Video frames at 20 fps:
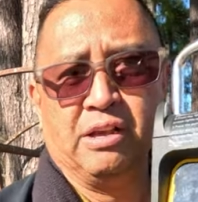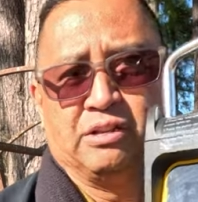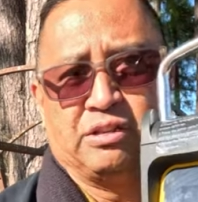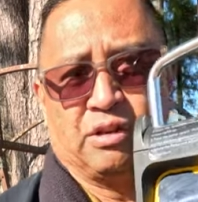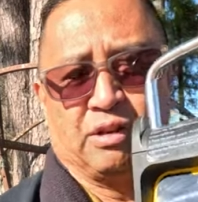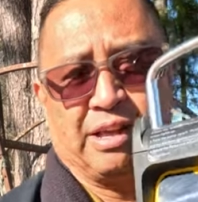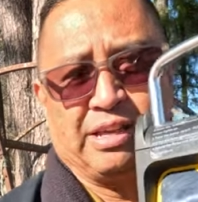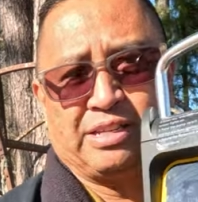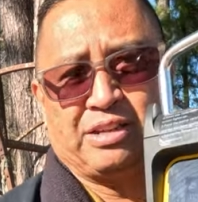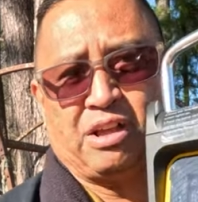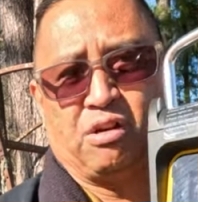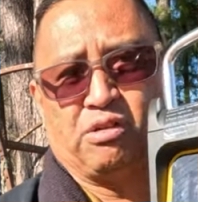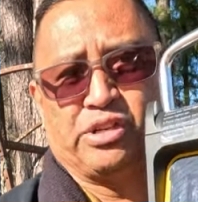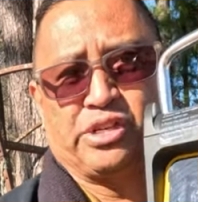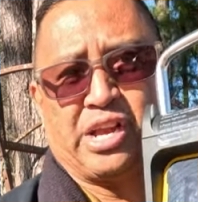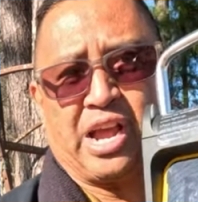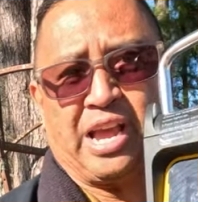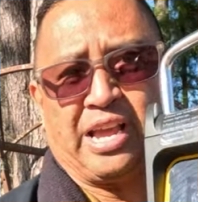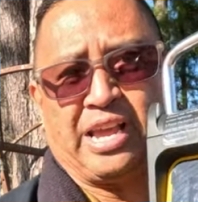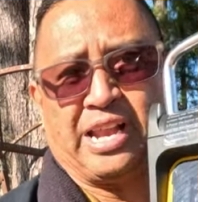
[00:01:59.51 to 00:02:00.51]
So let's go
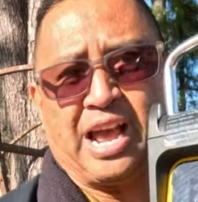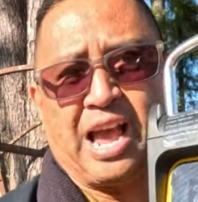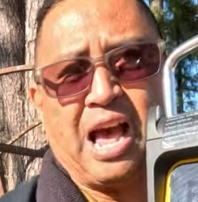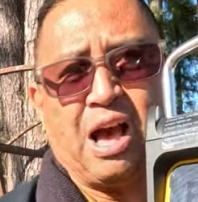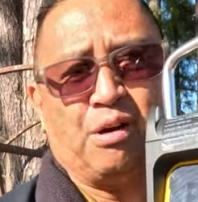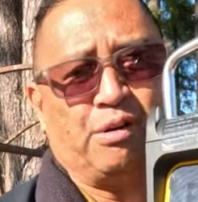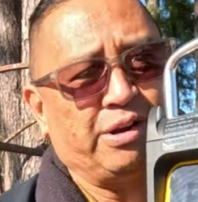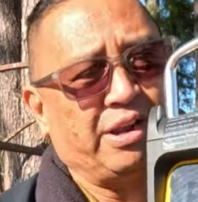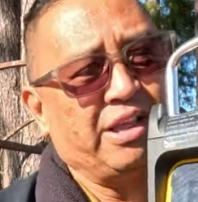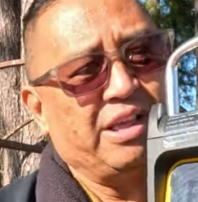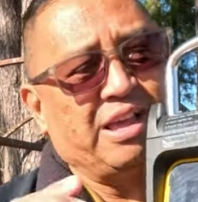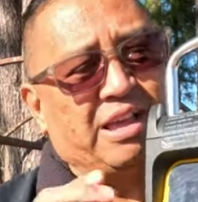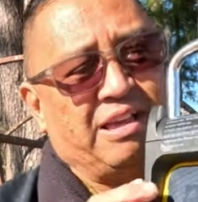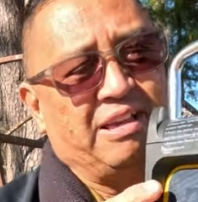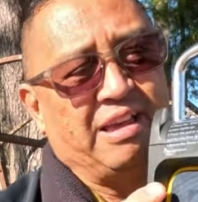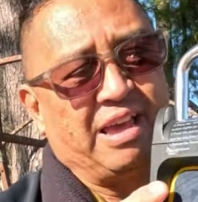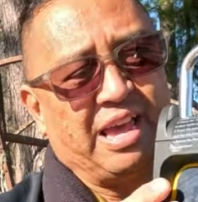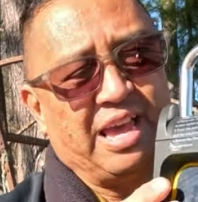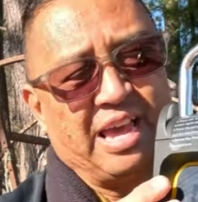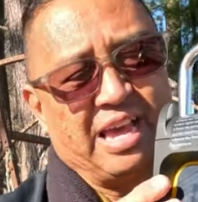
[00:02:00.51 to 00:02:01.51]
check it out,
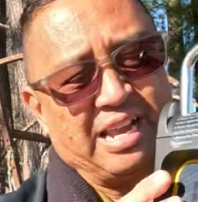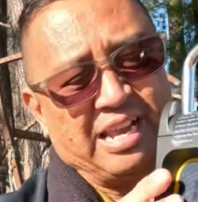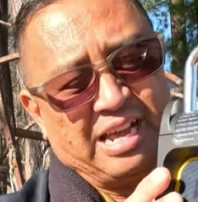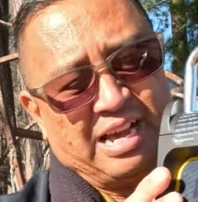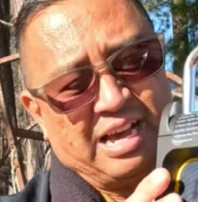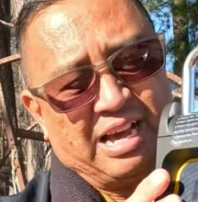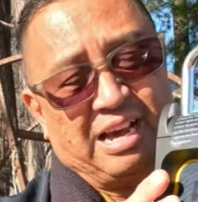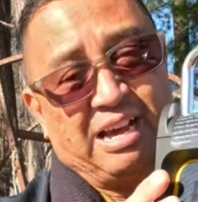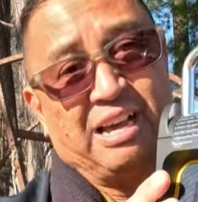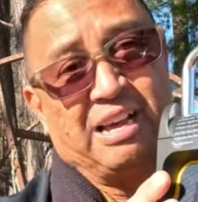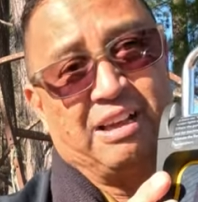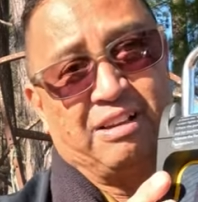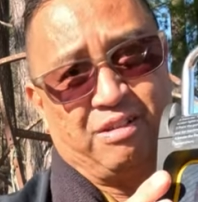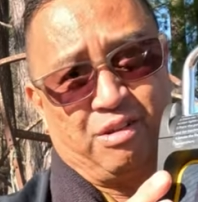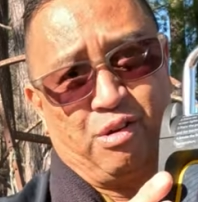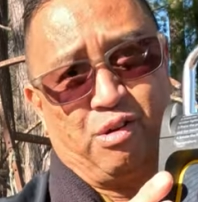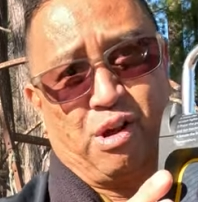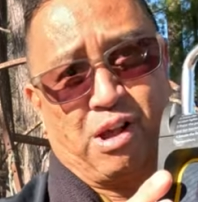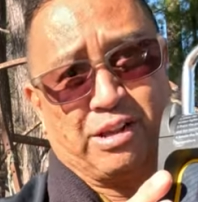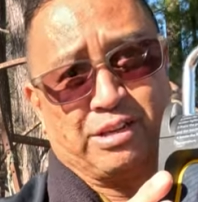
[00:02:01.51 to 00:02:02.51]
and
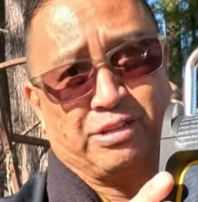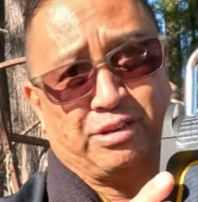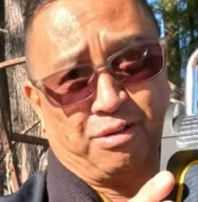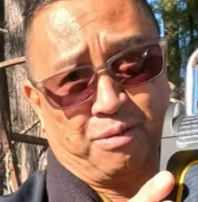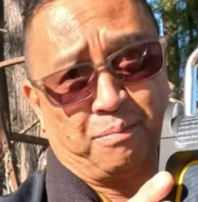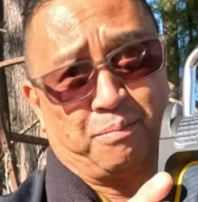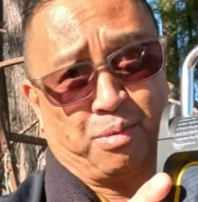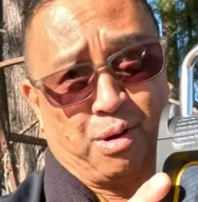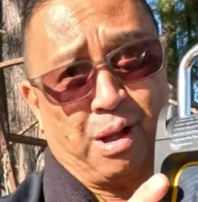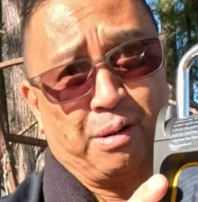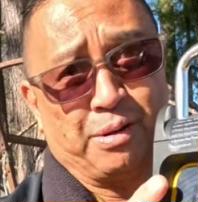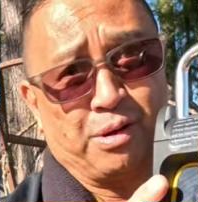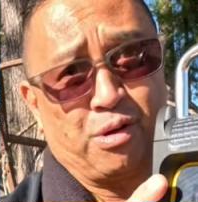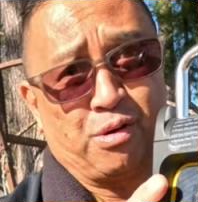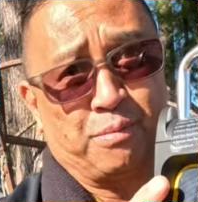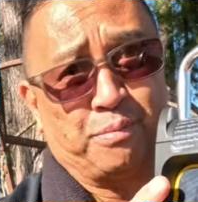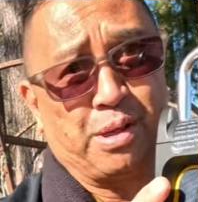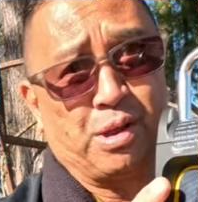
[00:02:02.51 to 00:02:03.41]
you guys probably going to